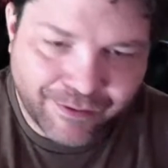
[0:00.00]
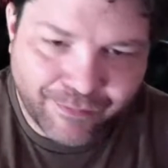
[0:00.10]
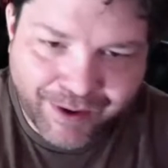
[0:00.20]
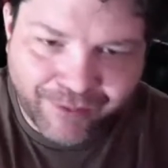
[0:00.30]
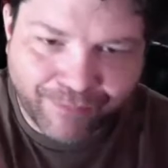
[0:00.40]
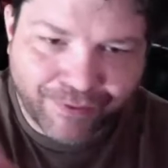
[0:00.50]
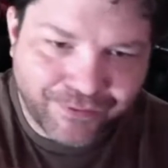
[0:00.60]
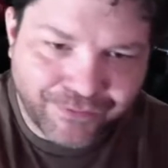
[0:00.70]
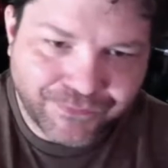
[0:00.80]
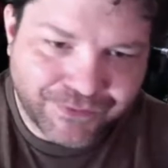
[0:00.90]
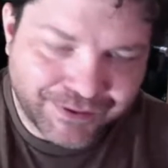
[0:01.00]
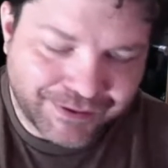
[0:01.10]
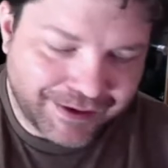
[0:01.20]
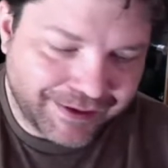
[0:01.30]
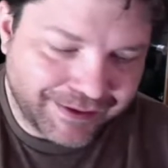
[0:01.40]
werewolves and
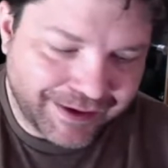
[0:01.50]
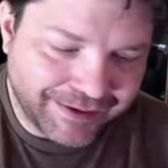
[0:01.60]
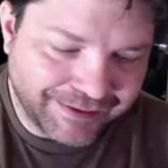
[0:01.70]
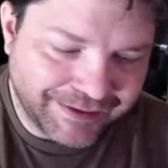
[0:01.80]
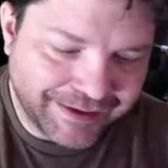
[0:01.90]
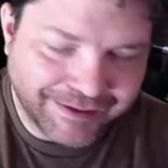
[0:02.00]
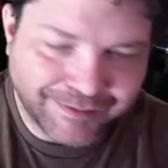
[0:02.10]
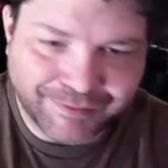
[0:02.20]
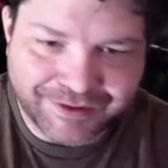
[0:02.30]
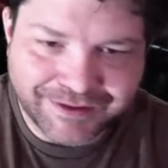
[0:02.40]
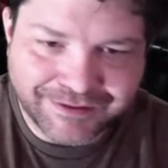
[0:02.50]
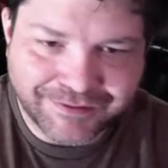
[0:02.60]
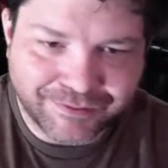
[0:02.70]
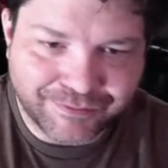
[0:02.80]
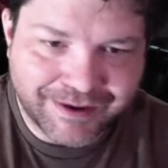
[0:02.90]
getting the police to
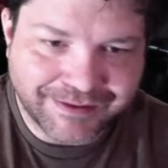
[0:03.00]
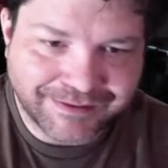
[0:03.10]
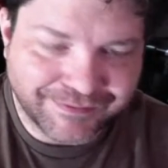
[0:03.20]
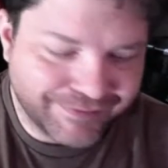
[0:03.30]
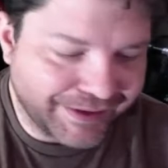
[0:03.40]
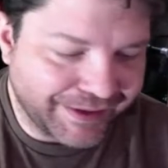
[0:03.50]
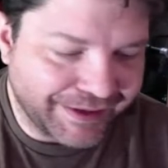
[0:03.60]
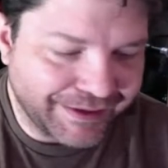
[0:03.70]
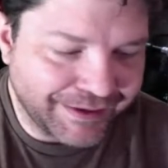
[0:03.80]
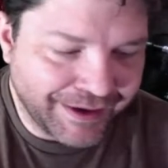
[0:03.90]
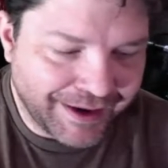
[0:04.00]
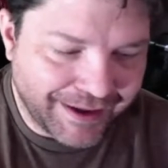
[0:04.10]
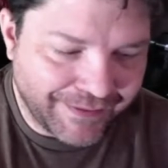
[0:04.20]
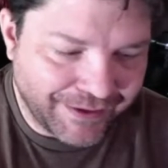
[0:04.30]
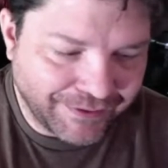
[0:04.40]
arrest the villain,
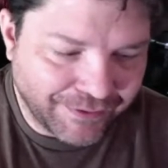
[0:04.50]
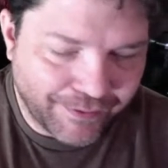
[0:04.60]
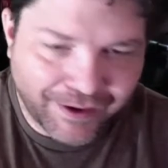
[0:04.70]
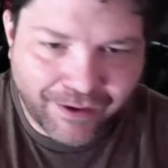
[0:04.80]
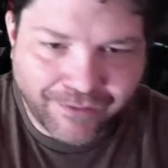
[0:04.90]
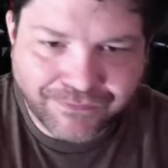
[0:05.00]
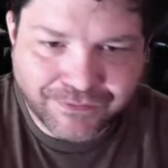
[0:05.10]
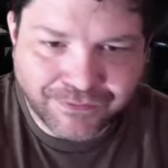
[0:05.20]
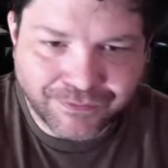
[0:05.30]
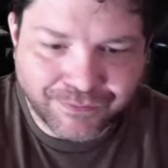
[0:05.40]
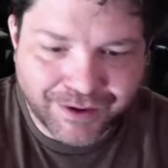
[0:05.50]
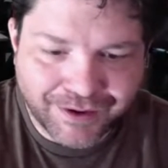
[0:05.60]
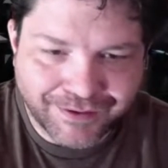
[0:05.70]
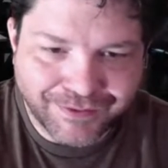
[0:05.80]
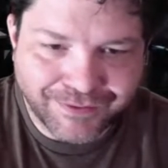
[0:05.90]
and then going off to
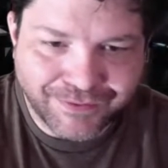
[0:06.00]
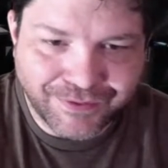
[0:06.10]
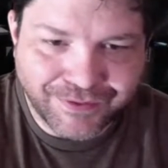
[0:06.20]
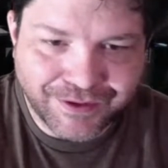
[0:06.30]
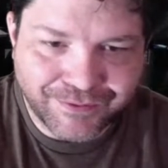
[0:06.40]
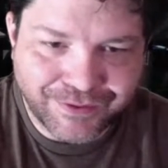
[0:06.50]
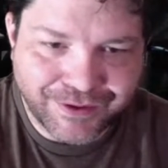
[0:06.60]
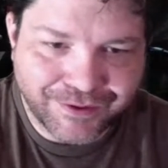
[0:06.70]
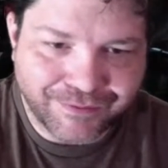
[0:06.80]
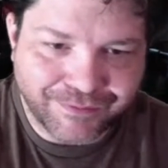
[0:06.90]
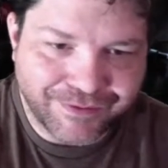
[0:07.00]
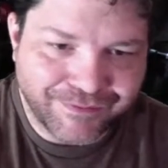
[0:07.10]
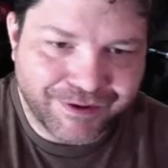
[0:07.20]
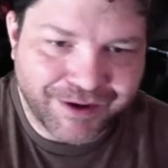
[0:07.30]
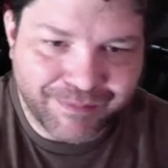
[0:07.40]
the dinner theater with a
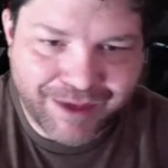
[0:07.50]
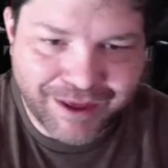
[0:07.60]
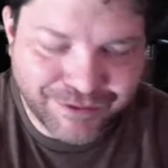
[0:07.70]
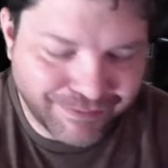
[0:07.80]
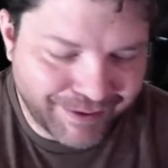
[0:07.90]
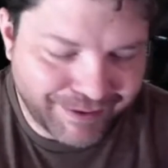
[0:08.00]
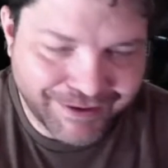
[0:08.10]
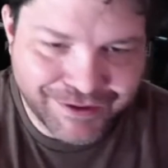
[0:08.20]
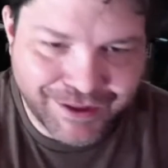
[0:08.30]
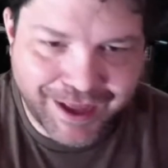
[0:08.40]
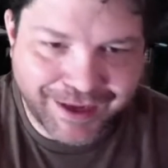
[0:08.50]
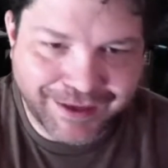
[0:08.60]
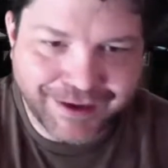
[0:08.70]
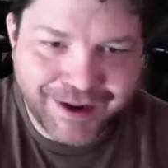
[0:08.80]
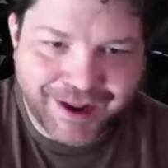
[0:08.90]
very impatient Mary Jane,
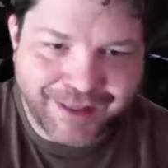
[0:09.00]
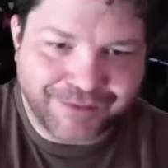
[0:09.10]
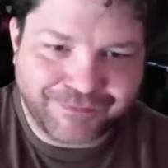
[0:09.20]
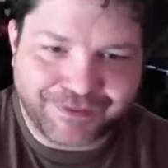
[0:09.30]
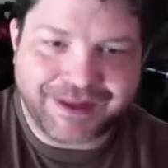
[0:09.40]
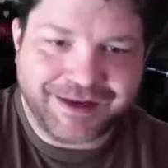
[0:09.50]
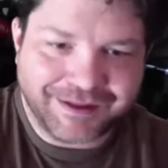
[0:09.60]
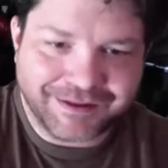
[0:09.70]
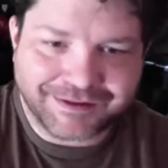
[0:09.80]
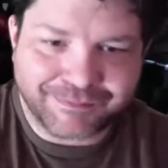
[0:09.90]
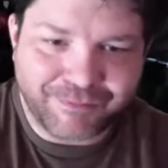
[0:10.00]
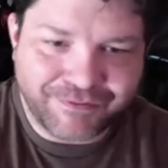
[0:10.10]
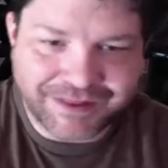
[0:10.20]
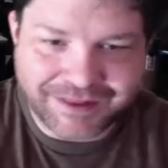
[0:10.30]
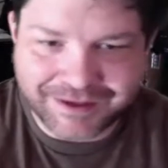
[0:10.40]
and then forgetting his
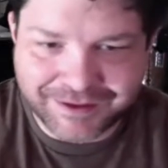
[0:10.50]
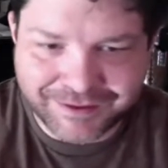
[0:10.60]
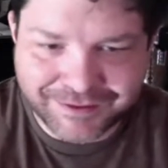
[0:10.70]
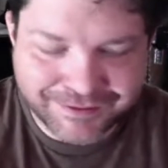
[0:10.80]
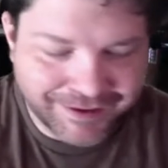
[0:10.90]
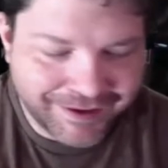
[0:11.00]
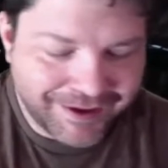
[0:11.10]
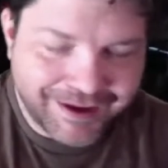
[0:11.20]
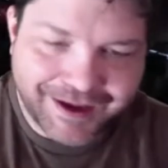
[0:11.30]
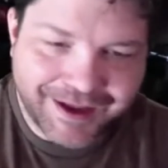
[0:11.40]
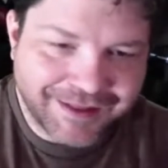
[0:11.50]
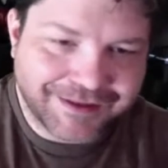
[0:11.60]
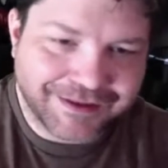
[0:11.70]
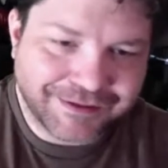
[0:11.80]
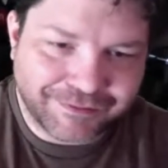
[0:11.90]
movie tickets. It's
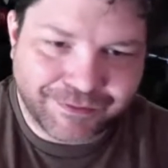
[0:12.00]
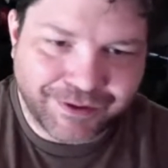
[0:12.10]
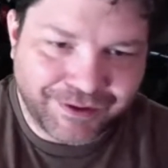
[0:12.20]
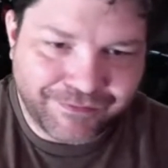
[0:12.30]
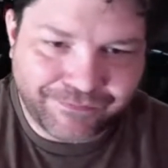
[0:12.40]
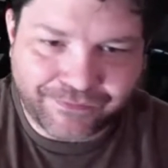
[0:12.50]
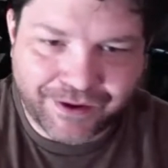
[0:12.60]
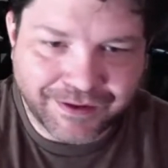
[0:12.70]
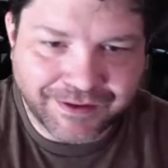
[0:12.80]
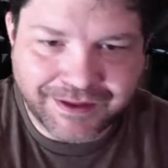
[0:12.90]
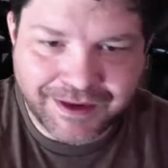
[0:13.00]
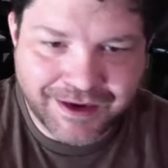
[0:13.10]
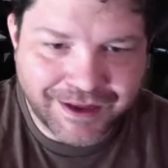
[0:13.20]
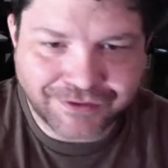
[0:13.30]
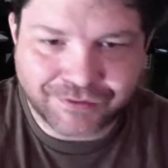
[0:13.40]
just a really fun
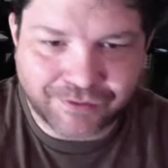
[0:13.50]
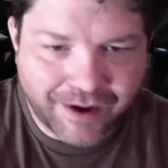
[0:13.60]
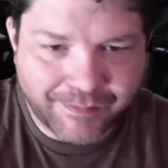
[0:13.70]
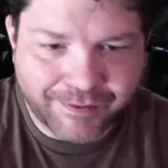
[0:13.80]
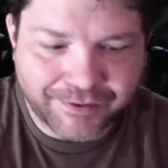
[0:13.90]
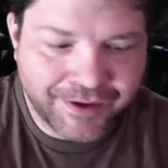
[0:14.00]
teenage drama